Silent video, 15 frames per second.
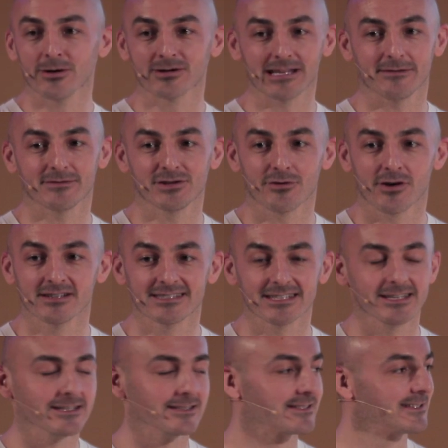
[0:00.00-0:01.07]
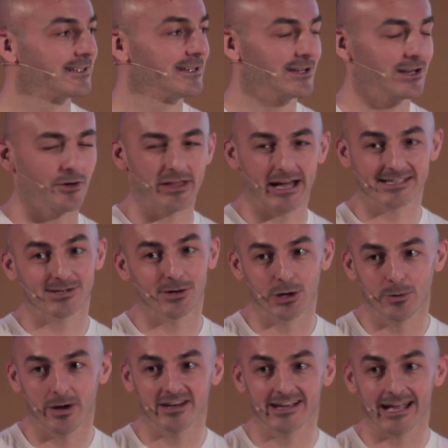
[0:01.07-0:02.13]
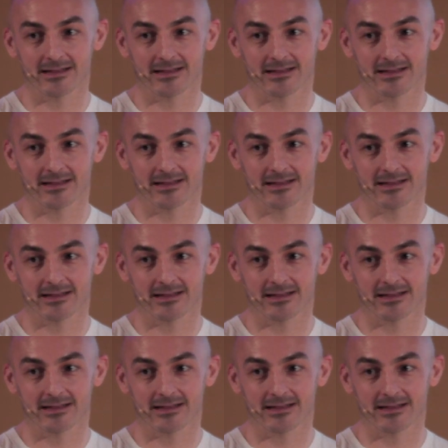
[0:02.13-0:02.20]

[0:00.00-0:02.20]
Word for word: look after your ideas, you know, that's the only way to